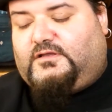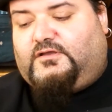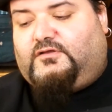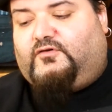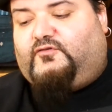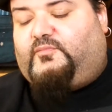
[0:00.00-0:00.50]
He
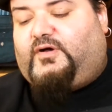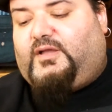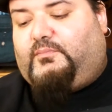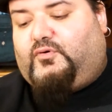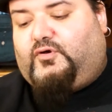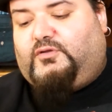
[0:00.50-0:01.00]
goes
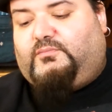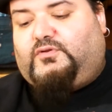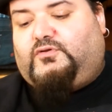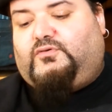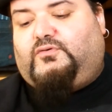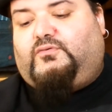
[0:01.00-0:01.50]
by Boy in
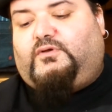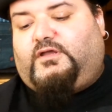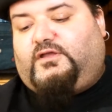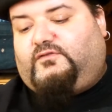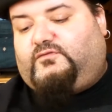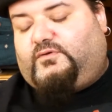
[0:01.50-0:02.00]
Blue
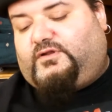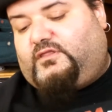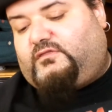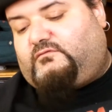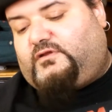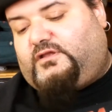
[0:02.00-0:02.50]

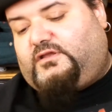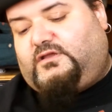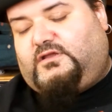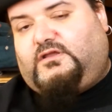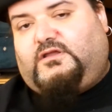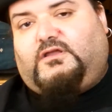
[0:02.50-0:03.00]
823,
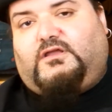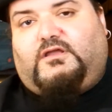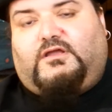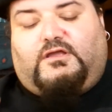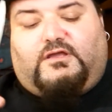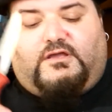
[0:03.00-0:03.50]

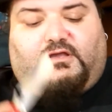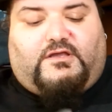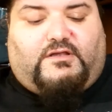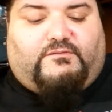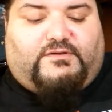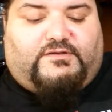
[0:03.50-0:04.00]

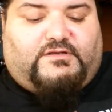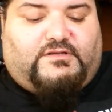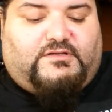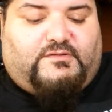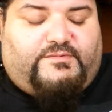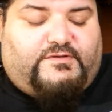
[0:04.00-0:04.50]
and we did a
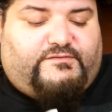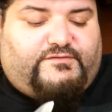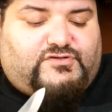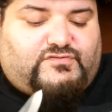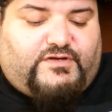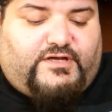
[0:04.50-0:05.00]
little bit of
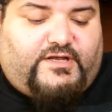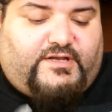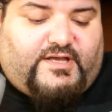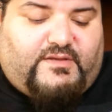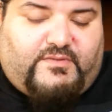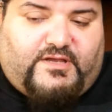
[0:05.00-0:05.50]
a
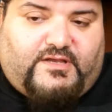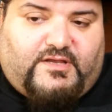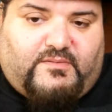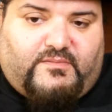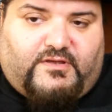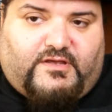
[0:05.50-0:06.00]
trade. I made
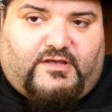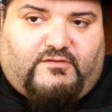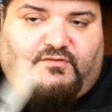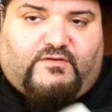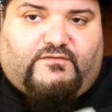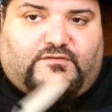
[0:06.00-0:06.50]
him a
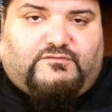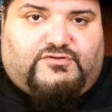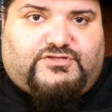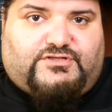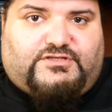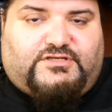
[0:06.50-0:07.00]

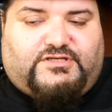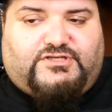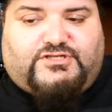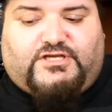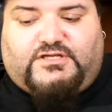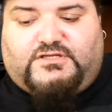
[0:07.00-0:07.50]
Revolution
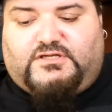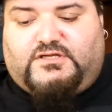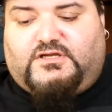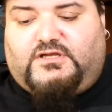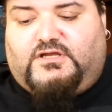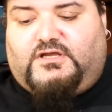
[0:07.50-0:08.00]
keychain,
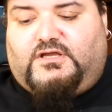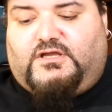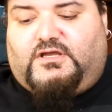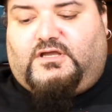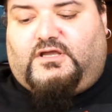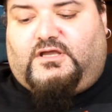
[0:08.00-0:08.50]

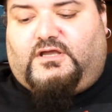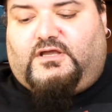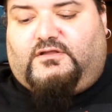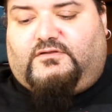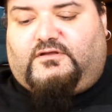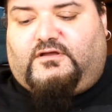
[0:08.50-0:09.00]

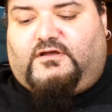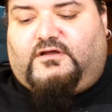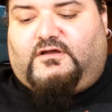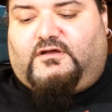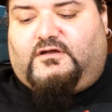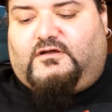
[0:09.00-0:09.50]
and
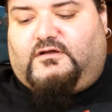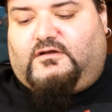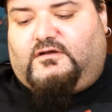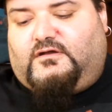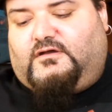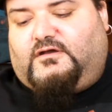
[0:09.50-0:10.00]

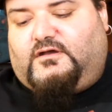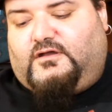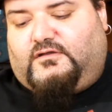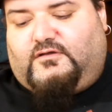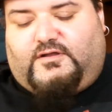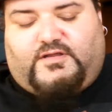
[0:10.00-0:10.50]

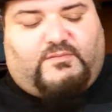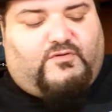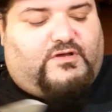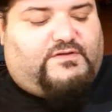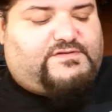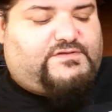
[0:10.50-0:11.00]
I got him
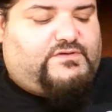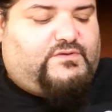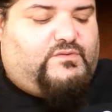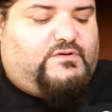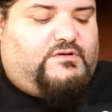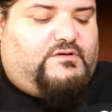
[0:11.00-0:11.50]

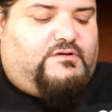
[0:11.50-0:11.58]
onto,